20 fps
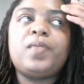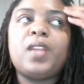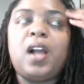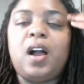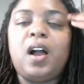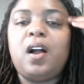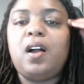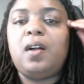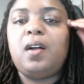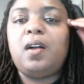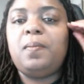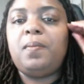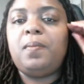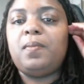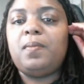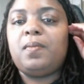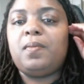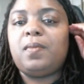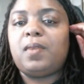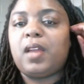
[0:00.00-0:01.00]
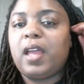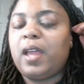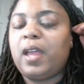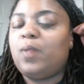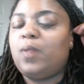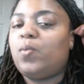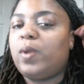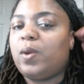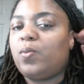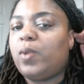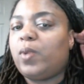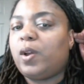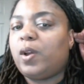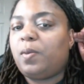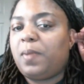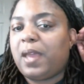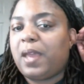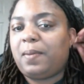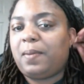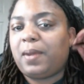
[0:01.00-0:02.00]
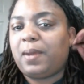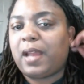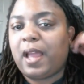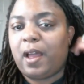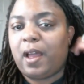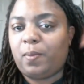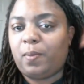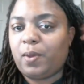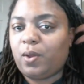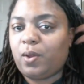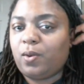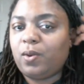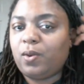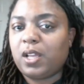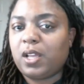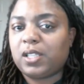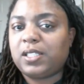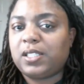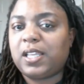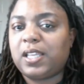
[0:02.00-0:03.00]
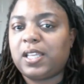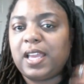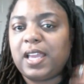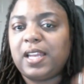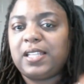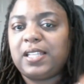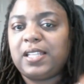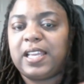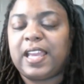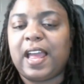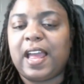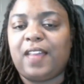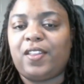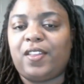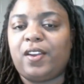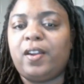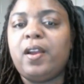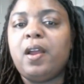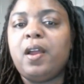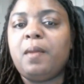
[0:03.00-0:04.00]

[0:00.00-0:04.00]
And we will be able to help you to get it together.